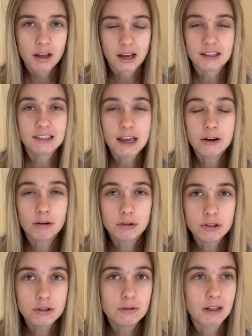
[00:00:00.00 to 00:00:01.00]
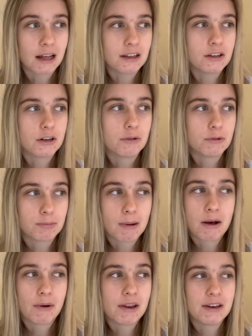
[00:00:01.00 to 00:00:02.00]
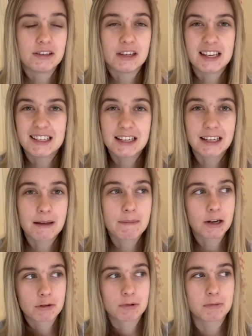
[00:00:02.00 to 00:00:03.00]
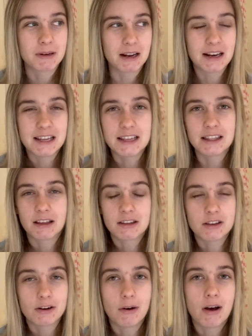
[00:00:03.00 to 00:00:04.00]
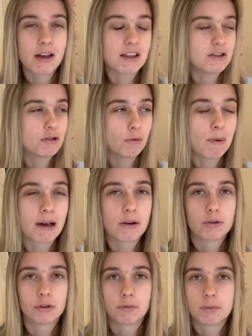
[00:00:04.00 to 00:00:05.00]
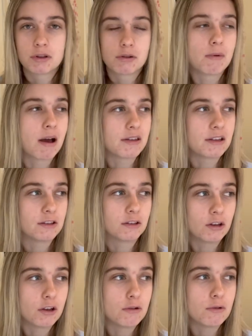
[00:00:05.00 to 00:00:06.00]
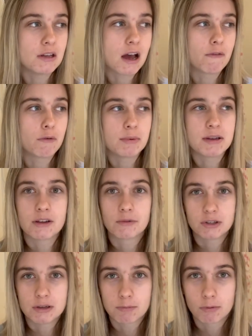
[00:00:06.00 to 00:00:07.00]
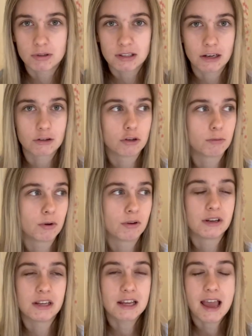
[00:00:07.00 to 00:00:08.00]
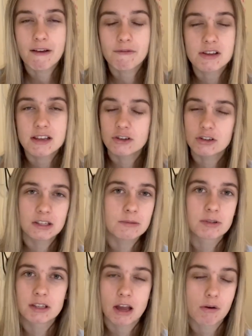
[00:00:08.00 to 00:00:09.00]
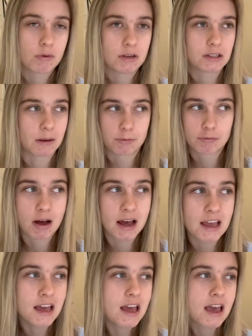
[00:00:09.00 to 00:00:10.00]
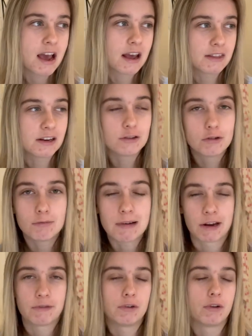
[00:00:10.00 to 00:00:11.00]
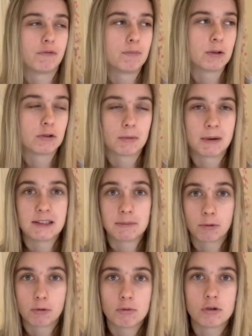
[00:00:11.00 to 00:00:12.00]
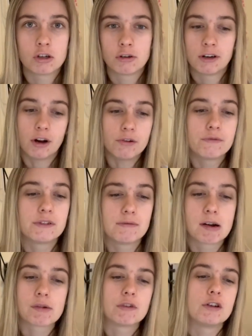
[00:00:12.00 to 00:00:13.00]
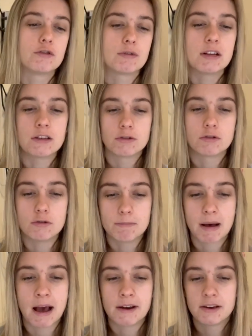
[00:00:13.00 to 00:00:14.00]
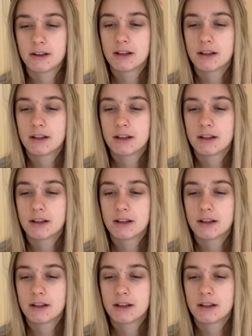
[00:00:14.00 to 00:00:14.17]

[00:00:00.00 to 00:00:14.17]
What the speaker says: And Ten Hag knew that, you know, as well, and his in-game management's been elite. You know, he took Weghorst off, was the right thing to do. The other week, he obviously brought Sancho on. He just seems to get all his subs right. And then took Rashford off for McTominay as a precautionary, and hopefully the Rashford injury isn't too bad.